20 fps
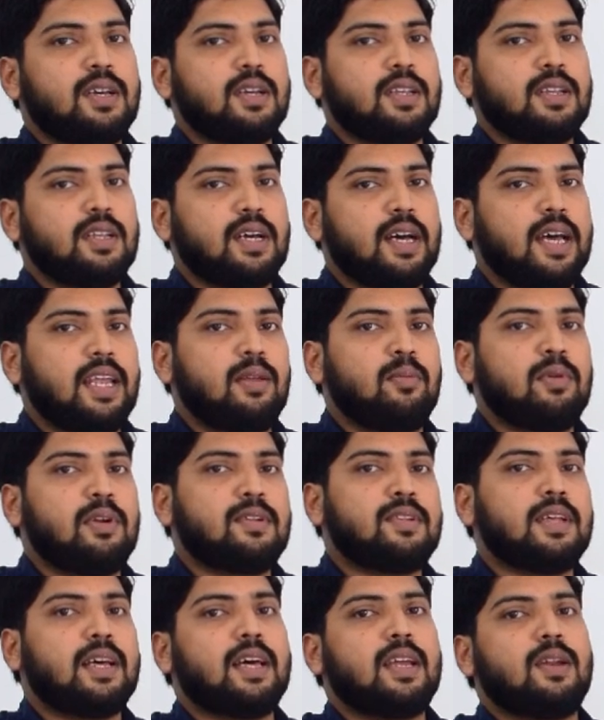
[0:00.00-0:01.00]
the
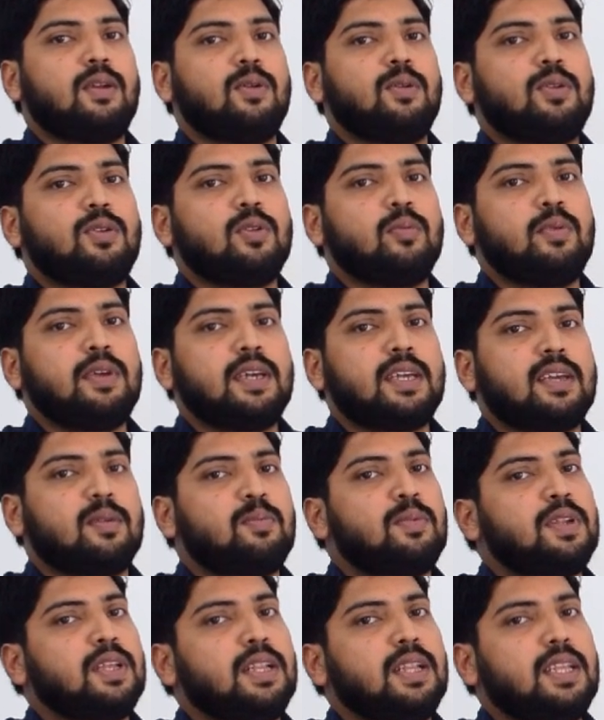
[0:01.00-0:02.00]
animals are not to be
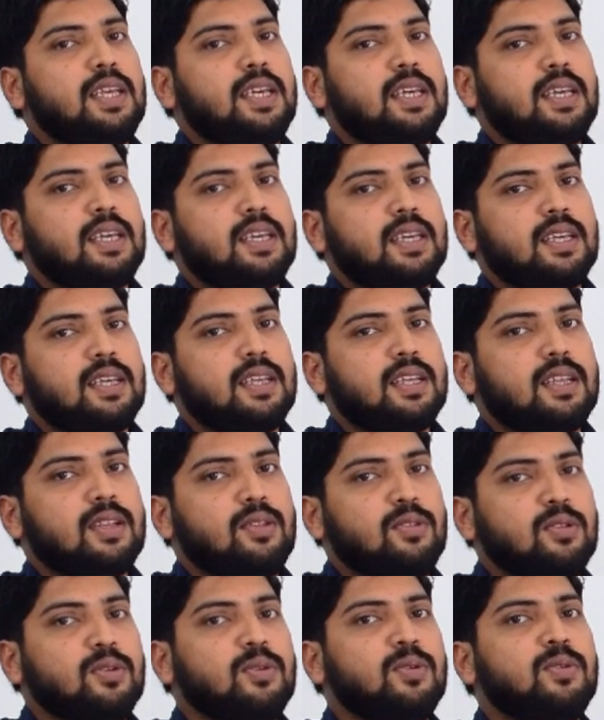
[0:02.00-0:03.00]
kept in the
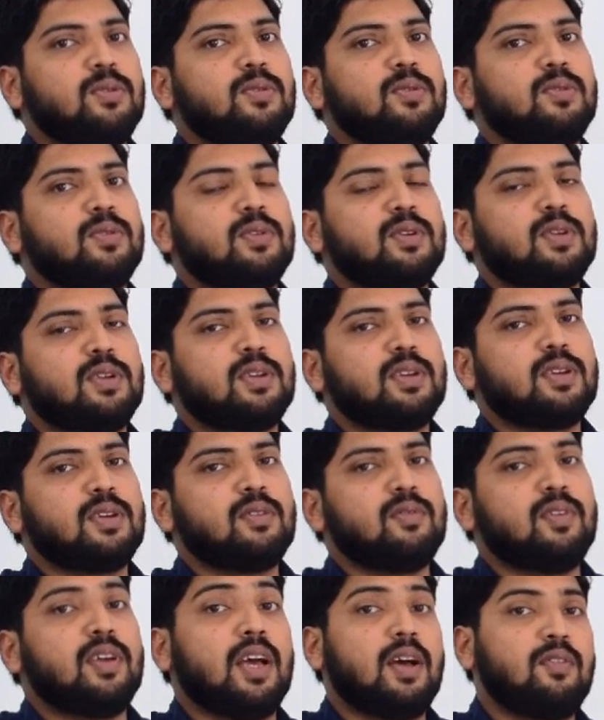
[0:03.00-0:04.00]
zoo.
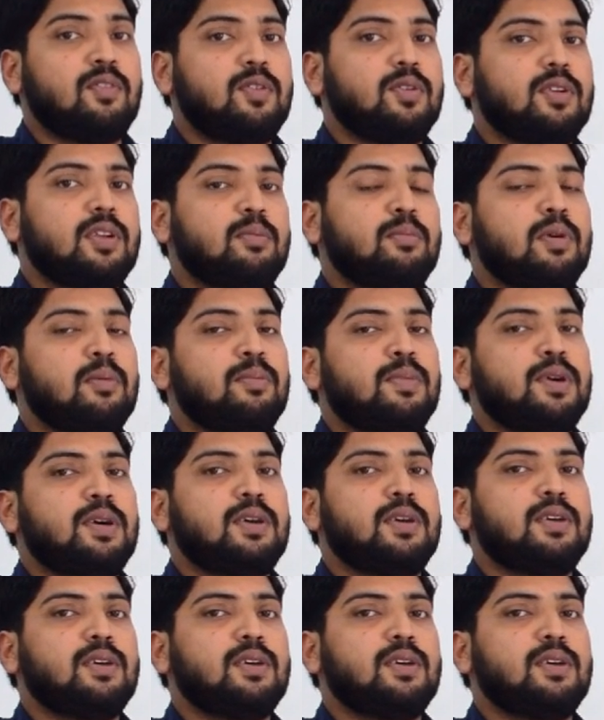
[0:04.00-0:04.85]
We have to remember